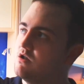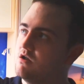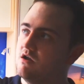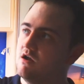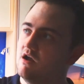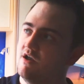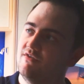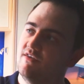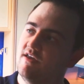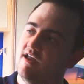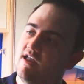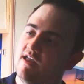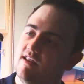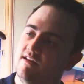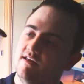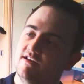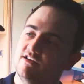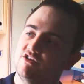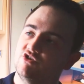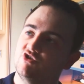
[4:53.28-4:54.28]
And the
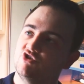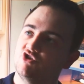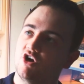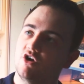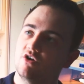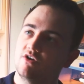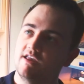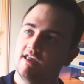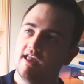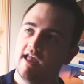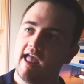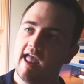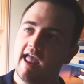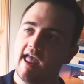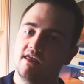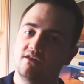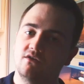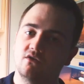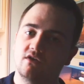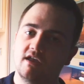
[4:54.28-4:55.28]
nice chunky
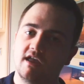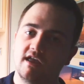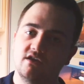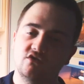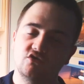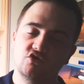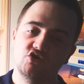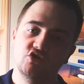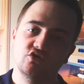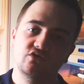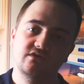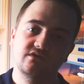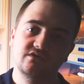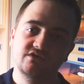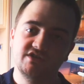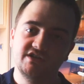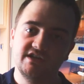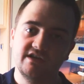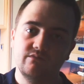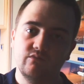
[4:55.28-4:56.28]
head, okay? You shouldn't
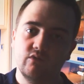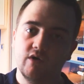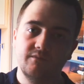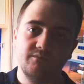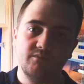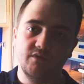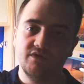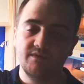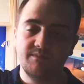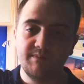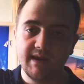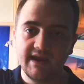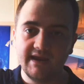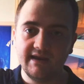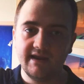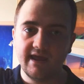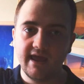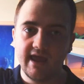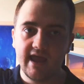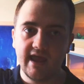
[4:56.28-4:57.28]
see one with a
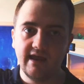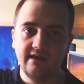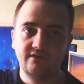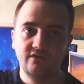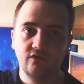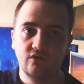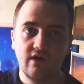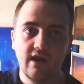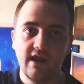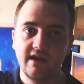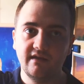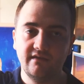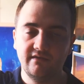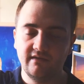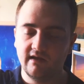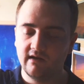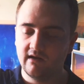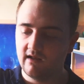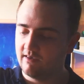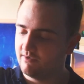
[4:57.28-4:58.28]
pin head or
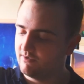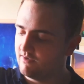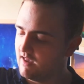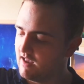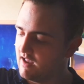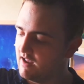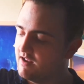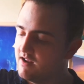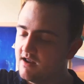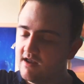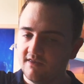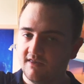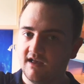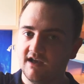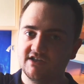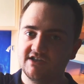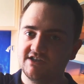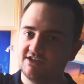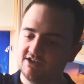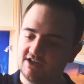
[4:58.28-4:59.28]
anything like that.
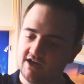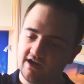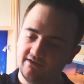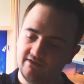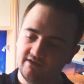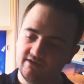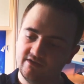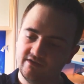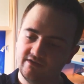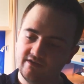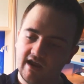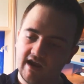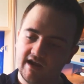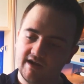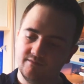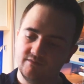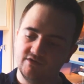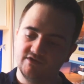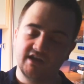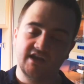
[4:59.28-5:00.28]
That's a sign that the
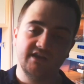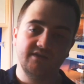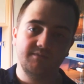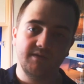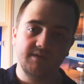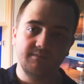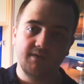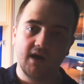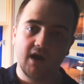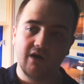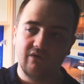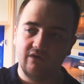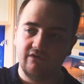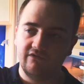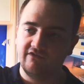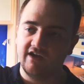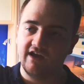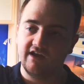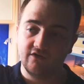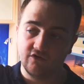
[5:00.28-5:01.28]
animal's either been power
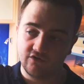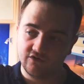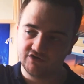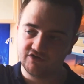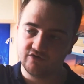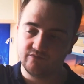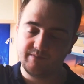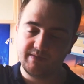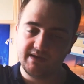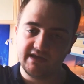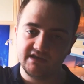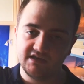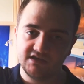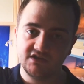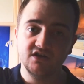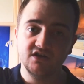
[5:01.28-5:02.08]
fed or it's obese,